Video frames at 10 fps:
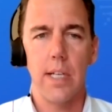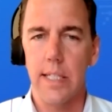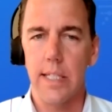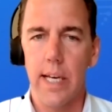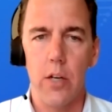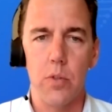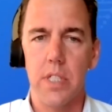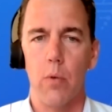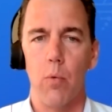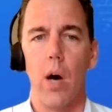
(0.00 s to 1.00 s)
continues
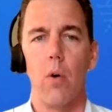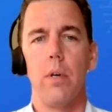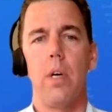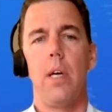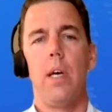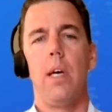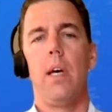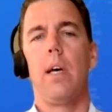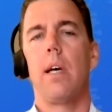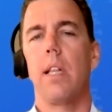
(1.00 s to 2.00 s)
to grow.
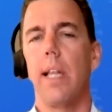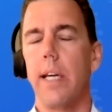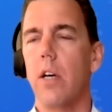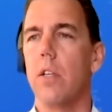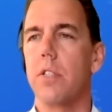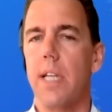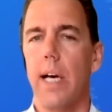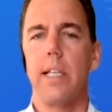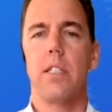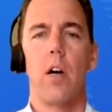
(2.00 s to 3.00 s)
Clinical
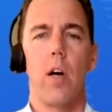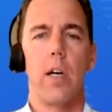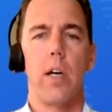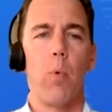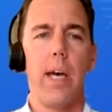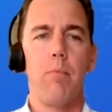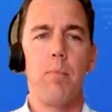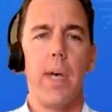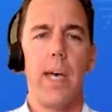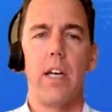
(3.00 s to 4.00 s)
studies are underway
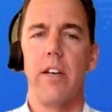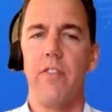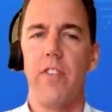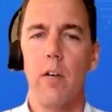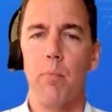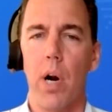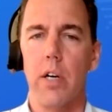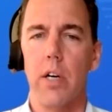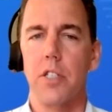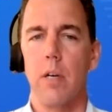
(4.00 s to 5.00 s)
and innovative
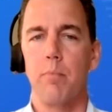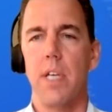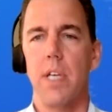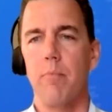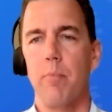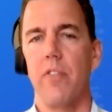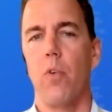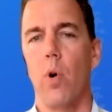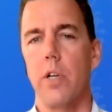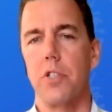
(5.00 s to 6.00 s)
partnerships have been
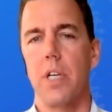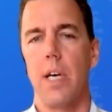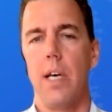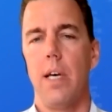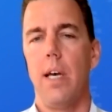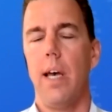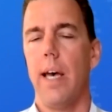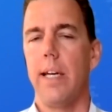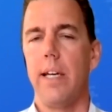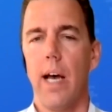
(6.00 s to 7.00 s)
forged,
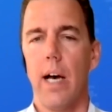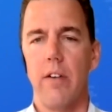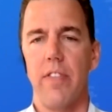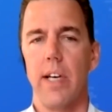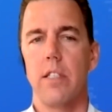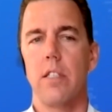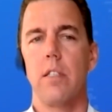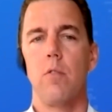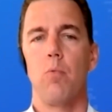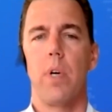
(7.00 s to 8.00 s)
and none of this
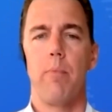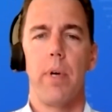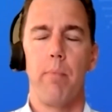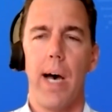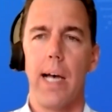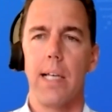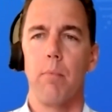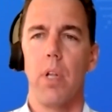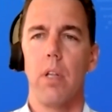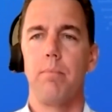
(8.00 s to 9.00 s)
would have been
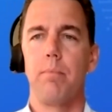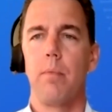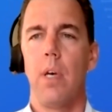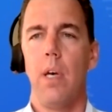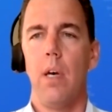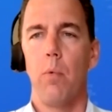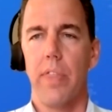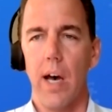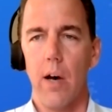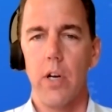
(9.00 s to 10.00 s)
possible
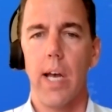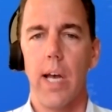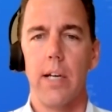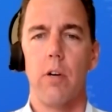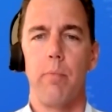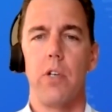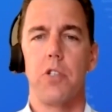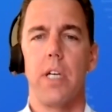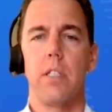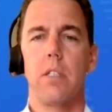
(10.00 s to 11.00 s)
without your
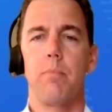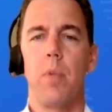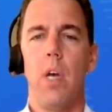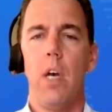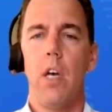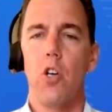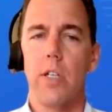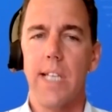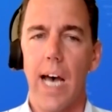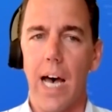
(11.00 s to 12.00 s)
contributions, your
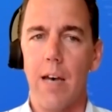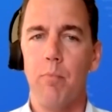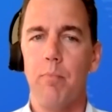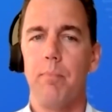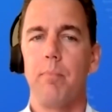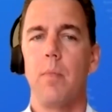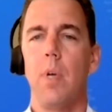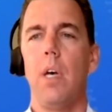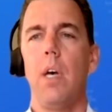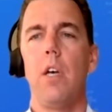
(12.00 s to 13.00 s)
time,
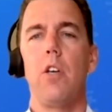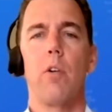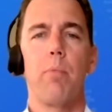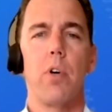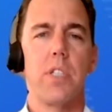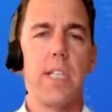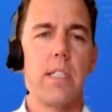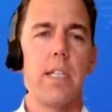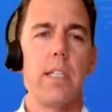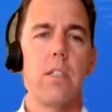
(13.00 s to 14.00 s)
your
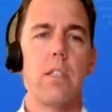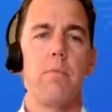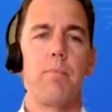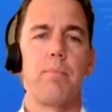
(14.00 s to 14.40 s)
persistence,